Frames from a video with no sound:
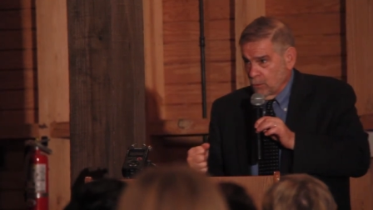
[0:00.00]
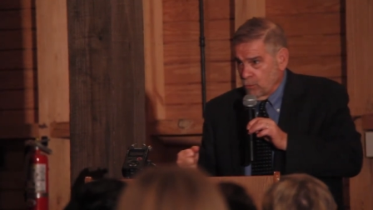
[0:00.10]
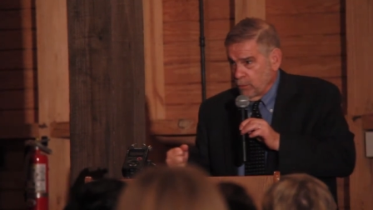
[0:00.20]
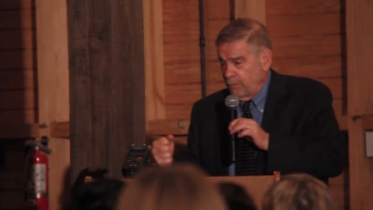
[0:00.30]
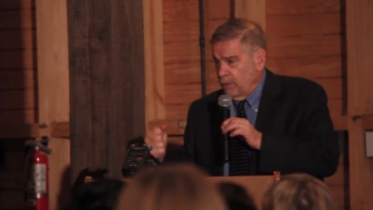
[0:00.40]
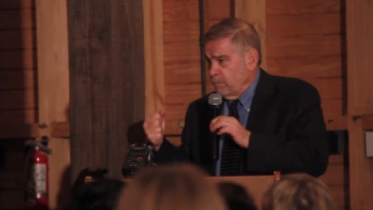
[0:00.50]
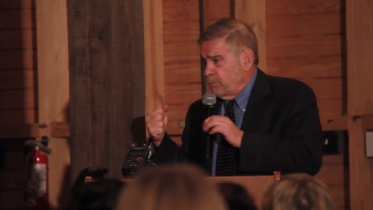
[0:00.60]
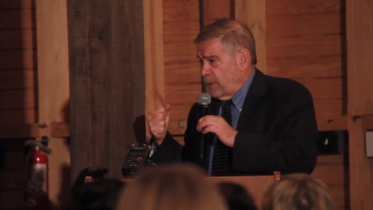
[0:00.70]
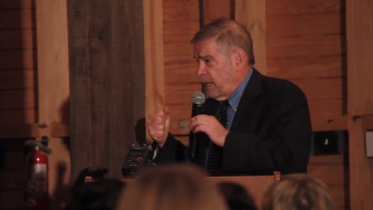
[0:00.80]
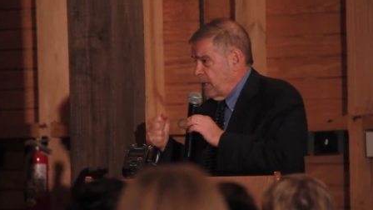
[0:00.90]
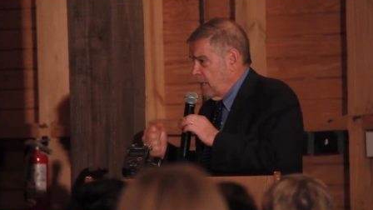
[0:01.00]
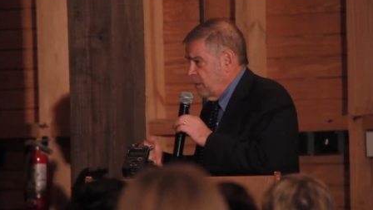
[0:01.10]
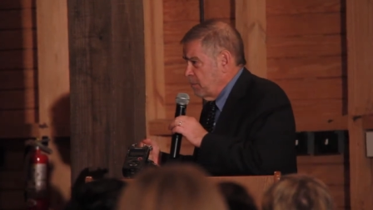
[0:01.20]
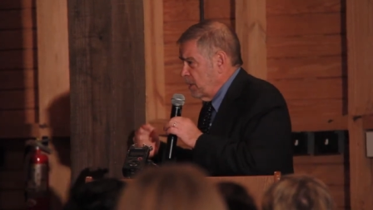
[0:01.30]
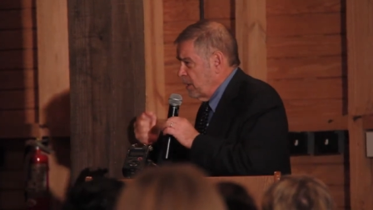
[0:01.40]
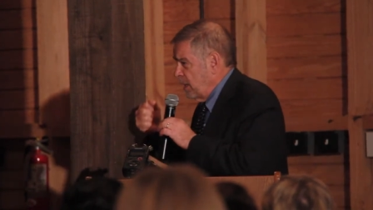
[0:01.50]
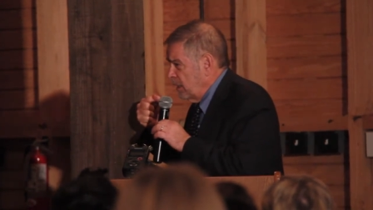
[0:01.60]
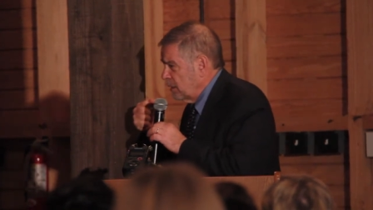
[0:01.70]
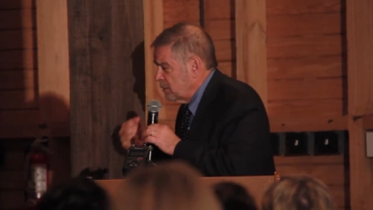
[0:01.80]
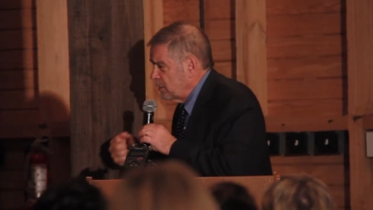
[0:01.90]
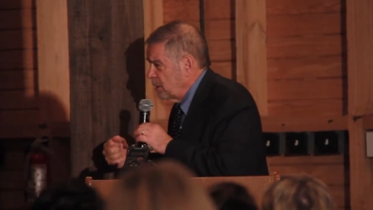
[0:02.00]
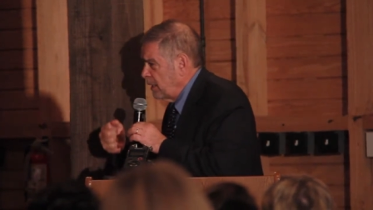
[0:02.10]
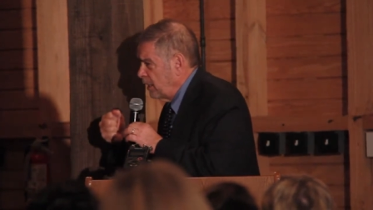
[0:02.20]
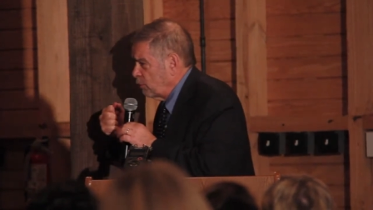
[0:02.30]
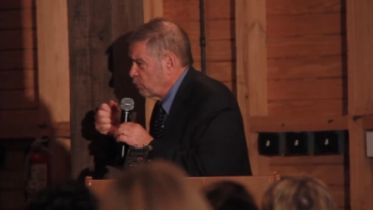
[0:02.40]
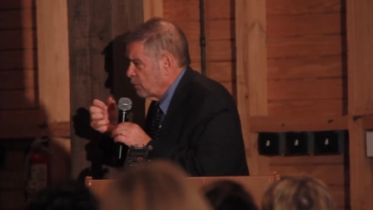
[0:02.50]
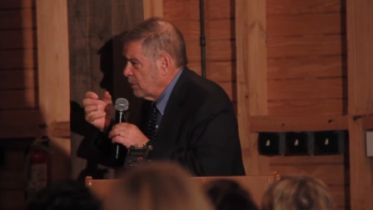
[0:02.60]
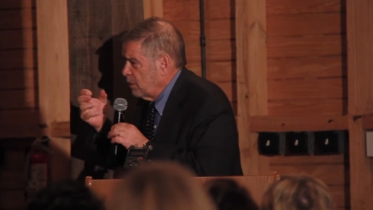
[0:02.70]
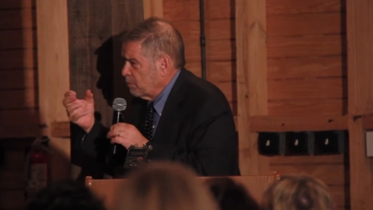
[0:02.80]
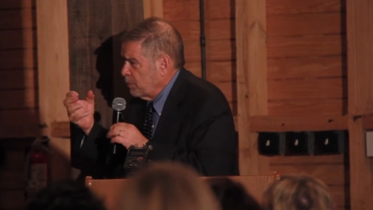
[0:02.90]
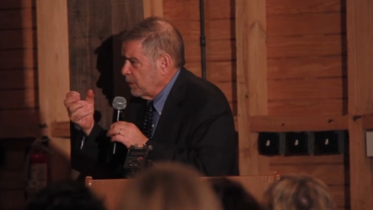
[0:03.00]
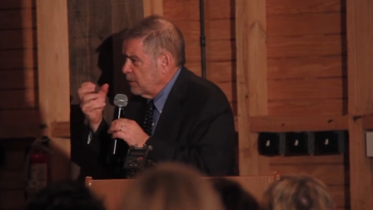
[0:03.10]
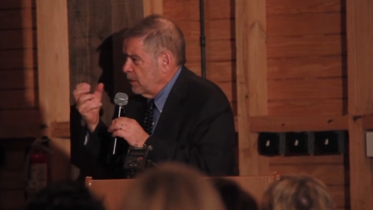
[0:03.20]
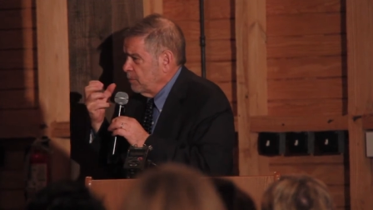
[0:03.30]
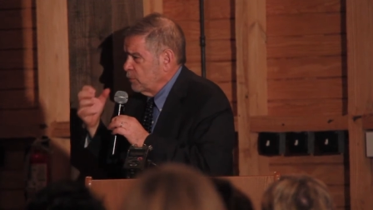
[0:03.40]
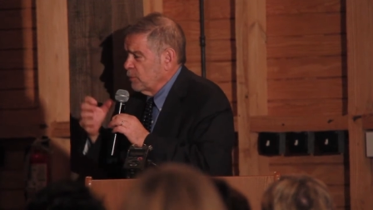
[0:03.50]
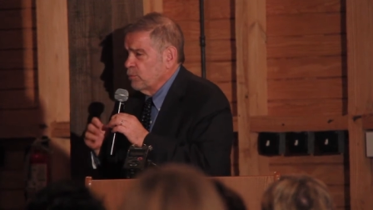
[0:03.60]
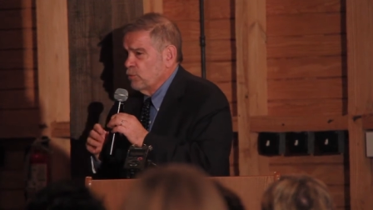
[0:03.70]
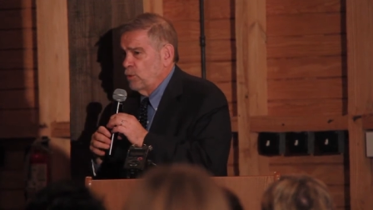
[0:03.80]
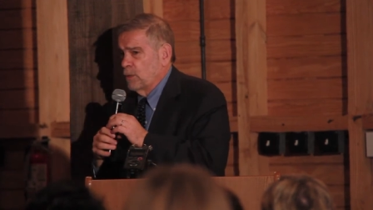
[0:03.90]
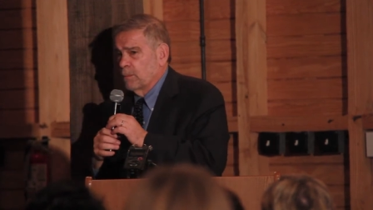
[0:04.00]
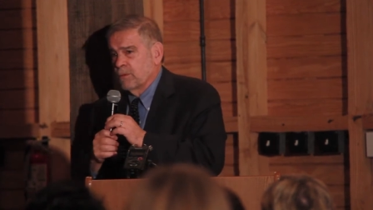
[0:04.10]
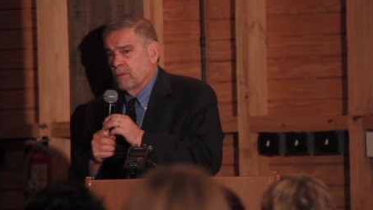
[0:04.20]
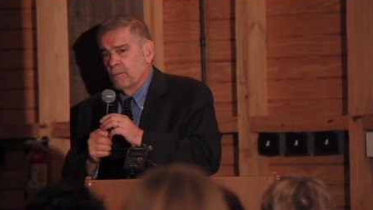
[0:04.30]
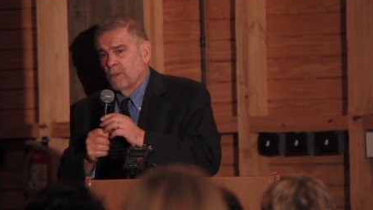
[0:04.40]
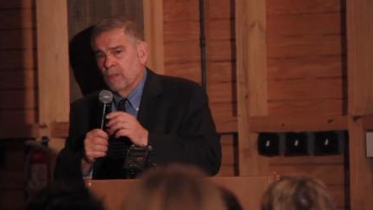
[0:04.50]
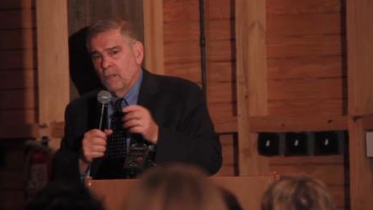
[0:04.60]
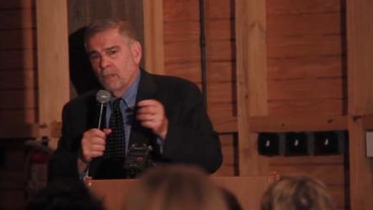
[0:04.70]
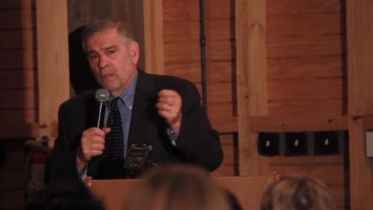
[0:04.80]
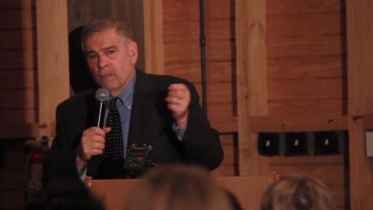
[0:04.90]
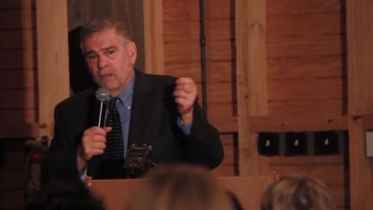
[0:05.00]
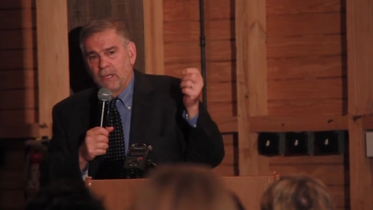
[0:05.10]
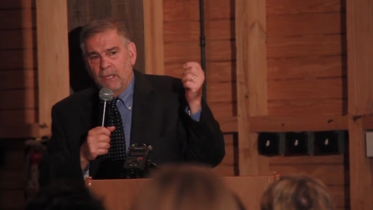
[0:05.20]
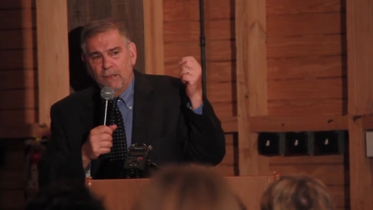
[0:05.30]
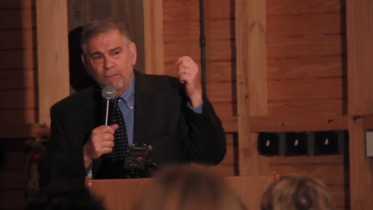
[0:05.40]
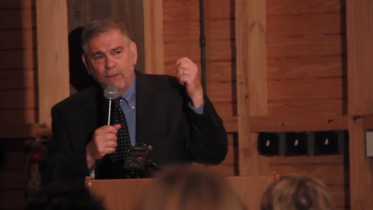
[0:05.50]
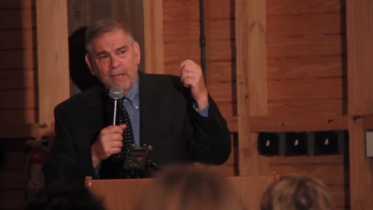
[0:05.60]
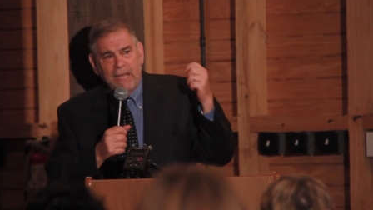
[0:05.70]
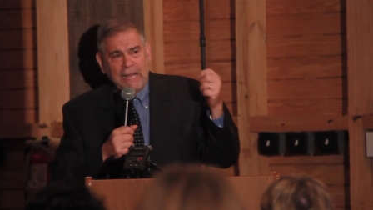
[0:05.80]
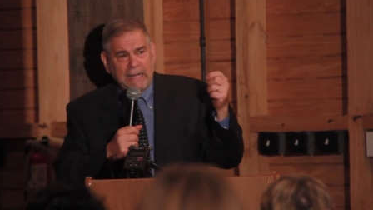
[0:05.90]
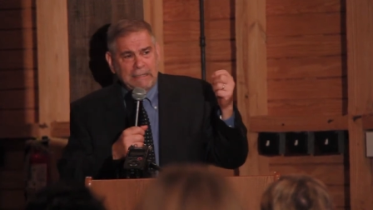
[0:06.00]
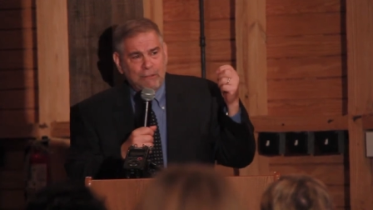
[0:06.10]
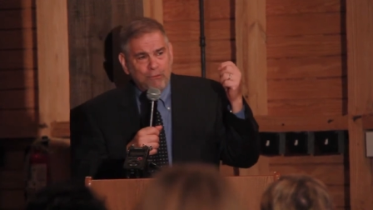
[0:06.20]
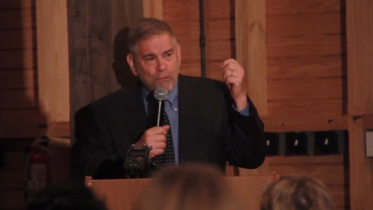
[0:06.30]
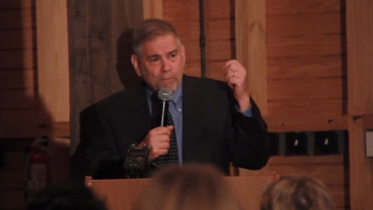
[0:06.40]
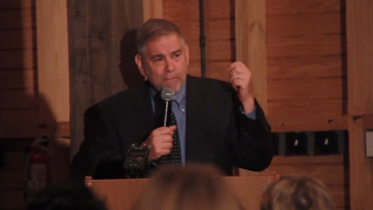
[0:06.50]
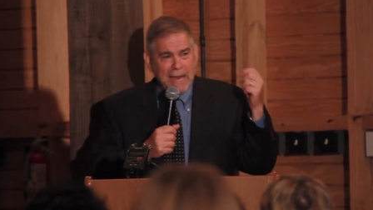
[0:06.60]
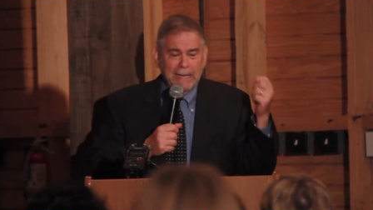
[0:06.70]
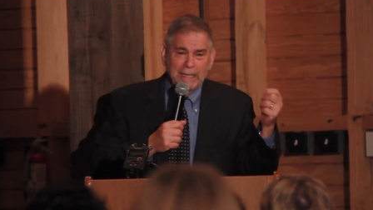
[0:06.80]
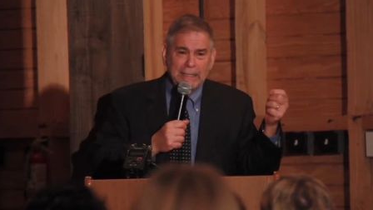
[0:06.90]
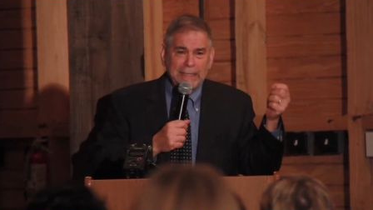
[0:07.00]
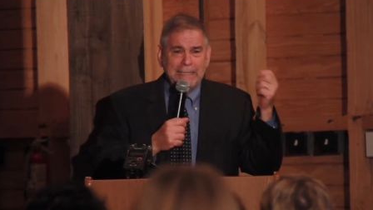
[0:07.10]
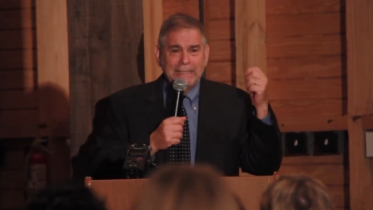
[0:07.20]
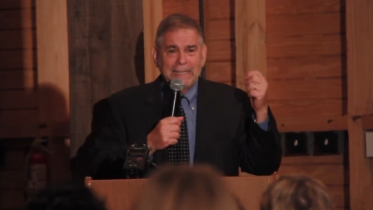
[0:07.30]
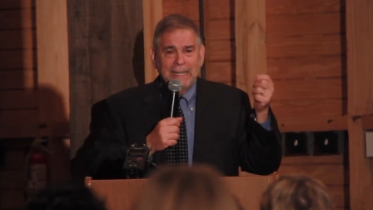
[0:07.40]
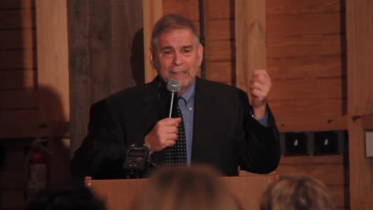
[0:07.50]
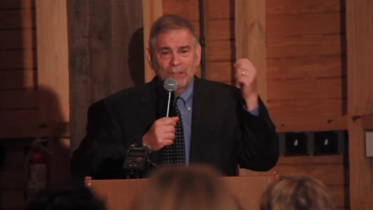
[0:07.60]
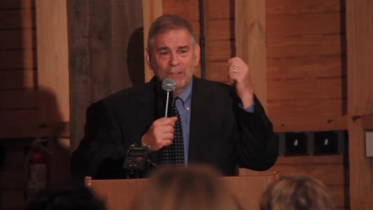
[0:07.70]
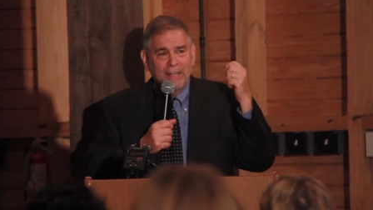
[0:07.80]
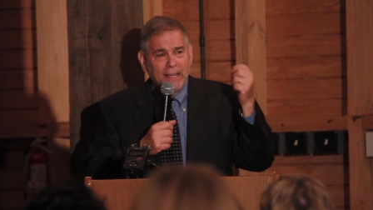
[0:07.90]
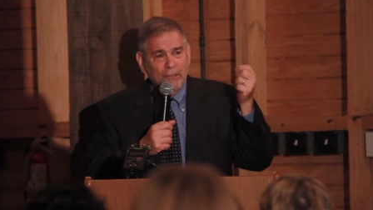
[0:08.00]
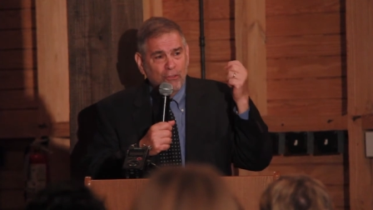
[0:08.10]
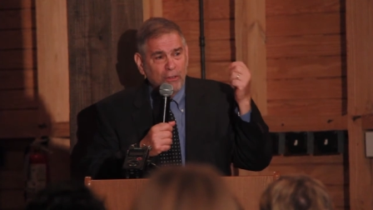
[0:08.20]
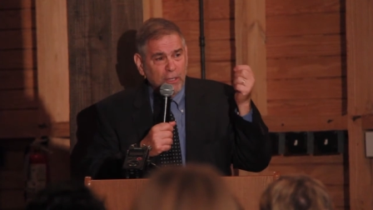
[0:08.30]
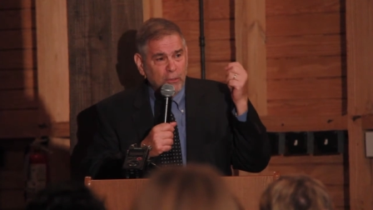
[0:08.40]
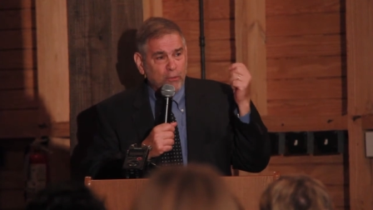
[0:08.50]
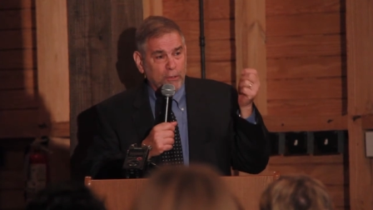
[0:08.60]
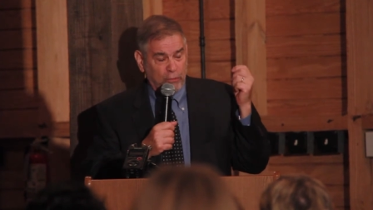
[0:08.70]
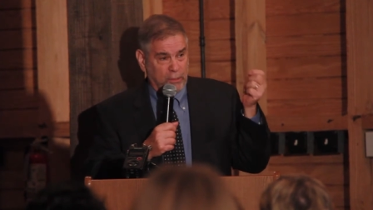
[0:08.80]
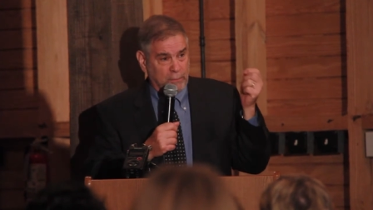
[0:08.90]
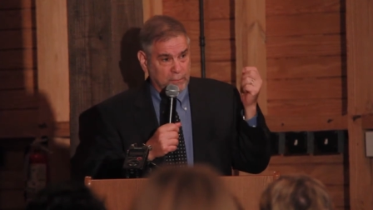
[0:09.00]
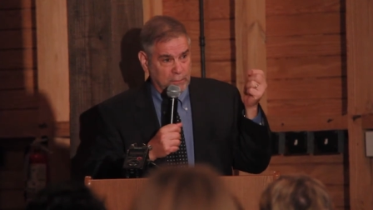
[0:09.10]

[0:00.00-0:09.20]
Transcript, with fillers: driven by a maniacal hatred that becomes absorbed, they even act dramatically against national interest.